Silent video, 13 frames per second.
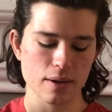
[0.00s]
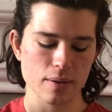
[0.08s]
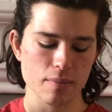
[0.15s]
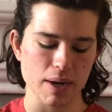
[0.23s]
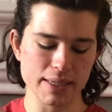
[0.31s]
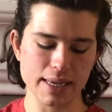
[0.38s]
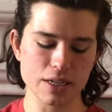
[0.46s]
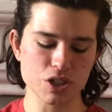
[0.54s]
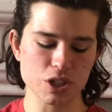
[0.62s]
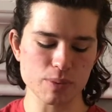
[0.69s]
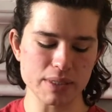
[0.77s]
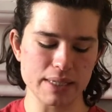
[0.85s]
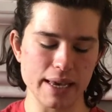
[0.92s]
my attention
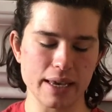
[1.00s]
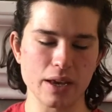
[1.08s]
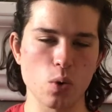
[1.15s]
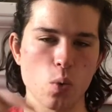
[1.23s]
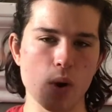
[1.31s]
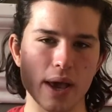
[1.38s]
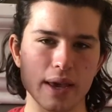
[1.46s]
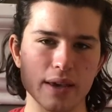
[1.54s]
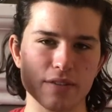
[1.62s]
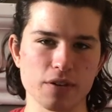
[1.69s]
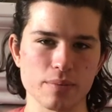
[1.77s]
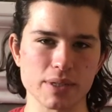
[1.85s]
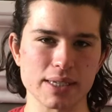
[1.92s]
has been taken away
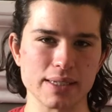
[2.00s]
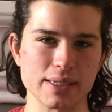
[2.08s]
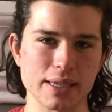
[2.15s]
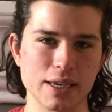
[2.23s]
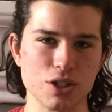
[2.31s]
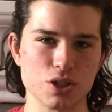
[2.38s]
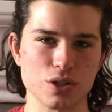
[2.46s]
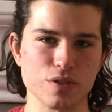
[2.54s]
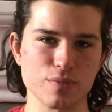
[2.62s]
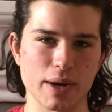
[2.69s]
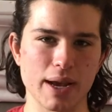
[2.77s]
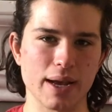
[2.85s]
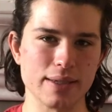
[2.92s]
from the sensation of
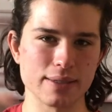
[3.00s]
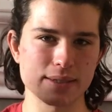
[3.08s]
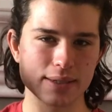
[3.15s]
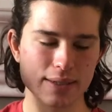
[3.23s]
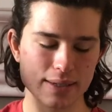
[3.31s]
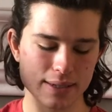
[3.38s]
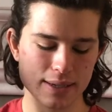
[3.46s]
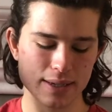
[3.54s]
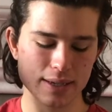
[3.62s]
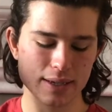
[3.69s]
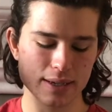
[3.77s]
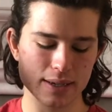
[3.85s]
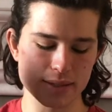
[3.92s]
my hand
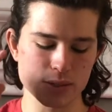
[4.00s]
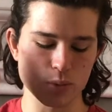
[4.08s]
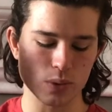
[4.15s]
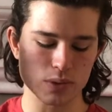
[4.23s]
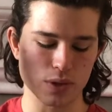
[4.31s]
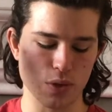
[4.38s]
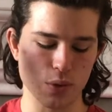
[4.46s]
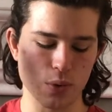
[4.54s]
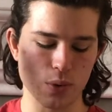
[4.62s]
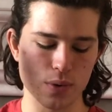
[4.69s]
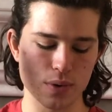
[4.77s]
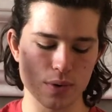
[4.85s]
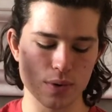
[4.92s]
towards the
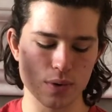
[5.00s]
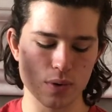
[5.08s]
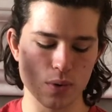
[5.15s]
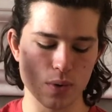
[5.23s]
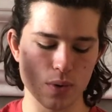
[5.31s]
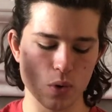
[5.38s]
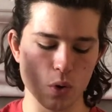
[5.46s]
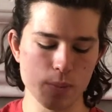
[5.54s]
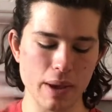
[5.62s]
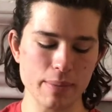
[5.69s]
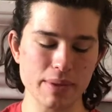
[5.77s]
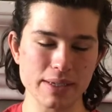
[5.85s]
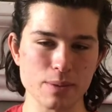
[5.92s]
thought. Or
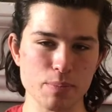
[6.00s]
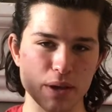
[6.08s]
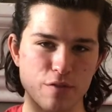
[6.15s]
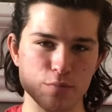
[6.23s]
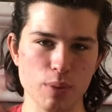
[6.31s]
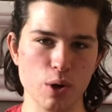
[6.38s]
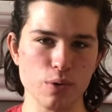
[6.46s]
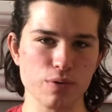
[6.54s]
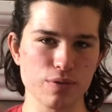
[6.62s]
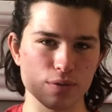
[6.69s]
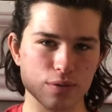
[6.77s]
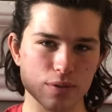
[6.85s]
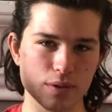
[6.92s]
maybe there's a bit of
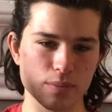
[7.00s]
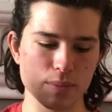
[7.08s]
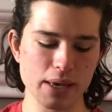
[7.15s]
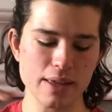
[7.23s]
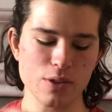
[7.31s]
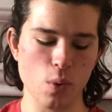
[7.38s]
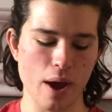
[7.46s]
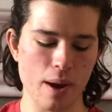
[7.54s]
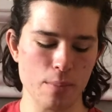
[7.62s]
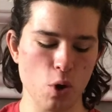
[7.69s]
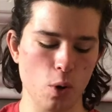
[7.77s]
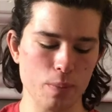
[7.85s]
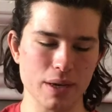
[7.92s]
both. But either way, I'm
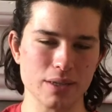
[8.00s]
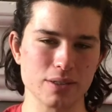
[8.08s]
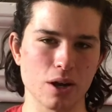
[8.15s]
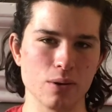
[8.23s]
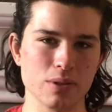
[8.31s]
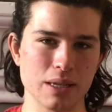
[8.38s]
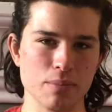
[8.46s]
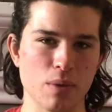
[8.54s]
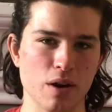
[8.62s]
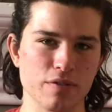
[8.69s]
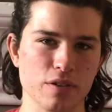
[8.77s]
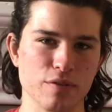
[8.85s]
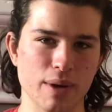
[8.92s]
not being totally
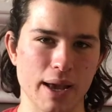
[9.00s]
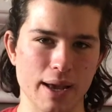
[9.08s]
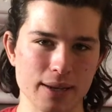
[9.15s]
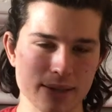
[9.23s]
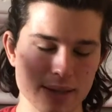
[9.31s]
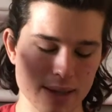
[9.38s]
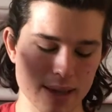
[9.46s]
mindful of my hand.